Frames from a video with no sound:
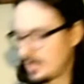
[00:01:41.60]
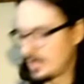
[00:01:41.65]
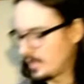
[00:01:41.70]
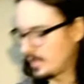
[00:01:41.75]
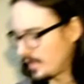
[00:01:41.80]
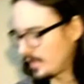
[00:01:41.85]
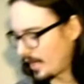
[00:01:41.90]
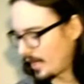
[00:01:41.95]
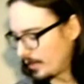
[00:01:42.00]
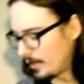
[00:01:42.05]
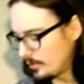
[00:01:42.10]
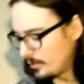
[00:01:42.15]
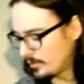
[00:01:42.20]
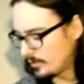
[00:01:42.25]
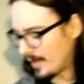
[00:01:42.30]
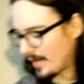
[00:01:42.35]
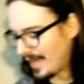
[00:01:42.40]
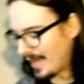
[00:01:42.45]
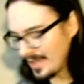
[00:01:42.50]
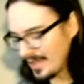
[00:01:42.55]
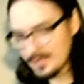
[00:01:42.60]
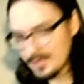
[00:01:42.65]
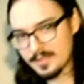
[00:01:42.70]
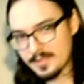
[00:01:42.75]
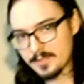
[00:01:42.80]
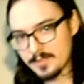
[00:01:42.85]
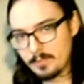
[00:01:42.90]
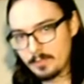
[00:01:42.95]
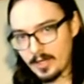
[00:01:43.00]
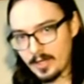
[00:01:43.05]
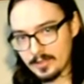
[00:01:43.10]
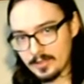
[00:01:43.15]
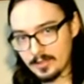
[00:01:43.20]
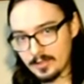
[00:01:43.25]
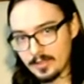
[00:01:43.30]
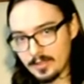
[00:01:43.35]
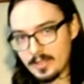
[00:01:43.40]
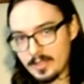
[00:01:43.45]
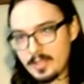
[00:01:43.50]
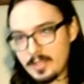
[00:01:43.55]
Anyone who has this model
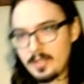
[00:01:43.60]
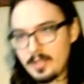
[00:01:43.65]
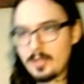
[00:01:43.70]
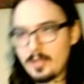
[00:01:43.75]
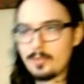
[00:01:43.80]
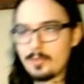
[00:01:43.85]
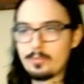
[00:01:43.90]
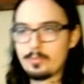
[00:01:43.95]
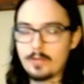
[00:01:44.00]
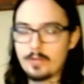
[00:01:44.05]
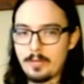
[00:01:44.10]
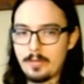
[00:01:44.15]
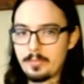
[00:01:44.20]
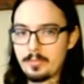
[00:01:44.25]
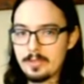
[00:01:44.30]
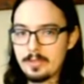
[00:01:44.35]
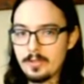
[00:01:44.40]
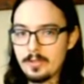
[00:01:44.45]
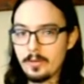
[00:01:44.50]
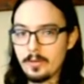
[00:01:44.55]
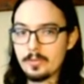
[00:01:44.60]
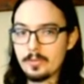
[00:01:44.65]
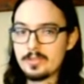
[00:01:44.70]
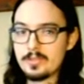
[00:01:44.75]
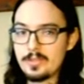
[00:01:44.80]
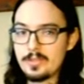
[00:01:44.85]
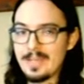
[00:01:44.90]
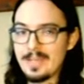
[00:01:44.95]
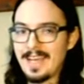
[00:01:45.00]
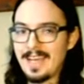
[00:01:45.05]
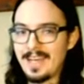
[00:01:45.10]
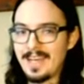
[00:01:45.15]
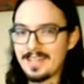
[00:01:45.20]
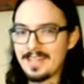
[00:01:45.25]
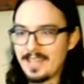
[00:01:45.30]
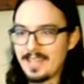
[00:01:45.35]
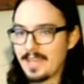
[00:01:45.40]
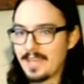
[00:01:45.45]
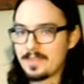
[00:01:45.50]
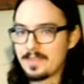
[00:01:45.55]
probably knows you can't
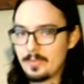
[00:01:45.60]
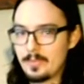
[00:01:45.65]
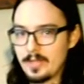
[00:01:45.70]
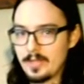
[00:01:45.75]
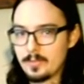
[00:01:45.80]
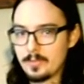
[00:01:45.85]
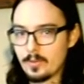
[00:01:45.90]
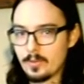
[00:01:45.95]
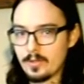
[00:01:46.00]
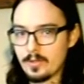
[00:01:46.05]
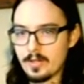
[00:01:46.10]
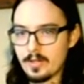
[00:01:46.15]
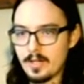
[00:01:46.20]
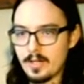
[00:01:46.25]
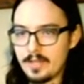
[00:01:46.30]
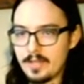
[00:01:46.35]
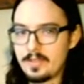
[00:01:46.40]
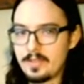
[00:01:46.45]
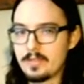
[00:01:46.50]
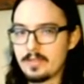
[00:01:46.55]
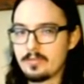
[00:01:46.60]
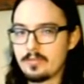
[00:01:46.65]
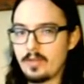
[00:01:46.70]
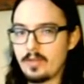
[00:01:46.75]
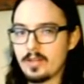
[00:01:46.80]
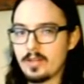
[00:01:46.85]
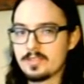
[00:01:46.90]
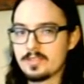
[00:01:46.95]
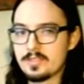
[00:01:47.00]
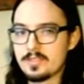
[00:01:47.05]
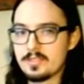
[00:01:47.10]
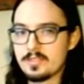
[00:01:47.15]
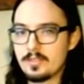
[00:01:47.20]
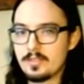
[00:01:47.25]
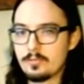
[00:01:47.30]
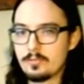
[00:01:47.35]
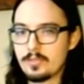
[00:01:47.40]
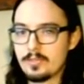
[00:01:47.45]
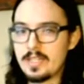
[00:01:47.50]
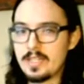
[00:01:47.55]
get them anymore. I think Vox
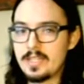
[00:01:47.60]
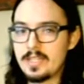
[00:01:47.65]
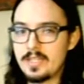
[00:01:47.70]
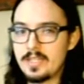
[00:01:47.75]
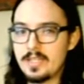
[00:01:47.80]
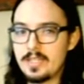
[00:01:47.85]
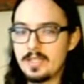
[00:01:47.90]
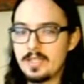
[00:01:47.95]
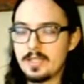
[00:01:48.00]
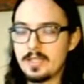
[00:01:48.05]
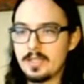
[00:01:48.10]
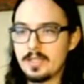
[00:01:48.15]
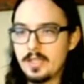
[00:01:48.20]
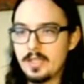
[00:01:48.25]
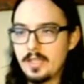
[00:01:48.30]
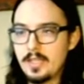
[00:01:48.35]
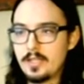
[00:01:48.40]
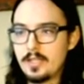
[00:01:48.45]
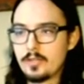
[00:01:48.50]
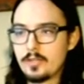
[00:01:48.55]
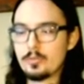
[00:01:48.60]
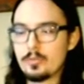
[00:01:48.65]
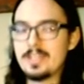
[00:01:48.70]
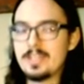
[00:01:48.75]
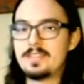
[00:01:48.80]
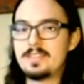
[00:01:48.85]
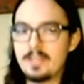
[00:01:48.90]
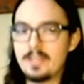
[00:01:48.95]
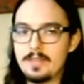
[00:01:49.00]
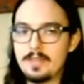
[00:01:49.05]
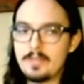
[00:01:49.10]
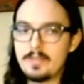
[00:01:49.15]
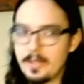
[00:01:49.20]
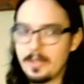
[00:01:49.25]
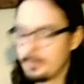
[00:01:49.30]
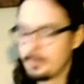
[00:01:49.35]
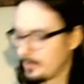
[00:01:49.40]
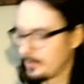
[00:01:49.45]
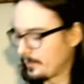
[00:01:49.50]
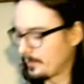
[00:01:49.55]
redid
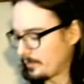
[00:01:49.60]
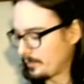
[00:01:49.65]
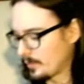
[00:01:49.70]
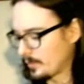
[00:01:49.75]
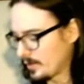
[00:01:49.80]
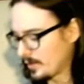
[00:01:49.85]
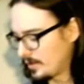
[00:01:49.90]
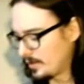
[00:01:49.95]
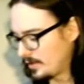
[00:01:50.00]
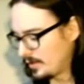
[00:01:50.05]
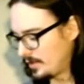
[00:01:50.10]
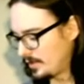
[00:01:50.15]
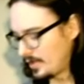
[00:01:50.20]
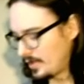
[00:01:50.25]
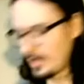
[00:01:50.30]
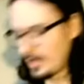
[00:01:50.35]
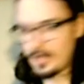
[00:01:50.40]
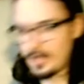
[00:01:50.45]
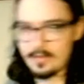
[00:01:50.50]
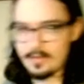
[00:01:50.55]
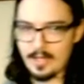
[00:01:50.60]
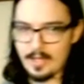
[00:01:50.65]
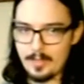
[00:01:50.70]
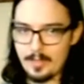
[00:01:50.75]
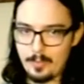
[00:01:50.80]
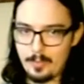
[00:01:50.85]
them. You can kind of get a better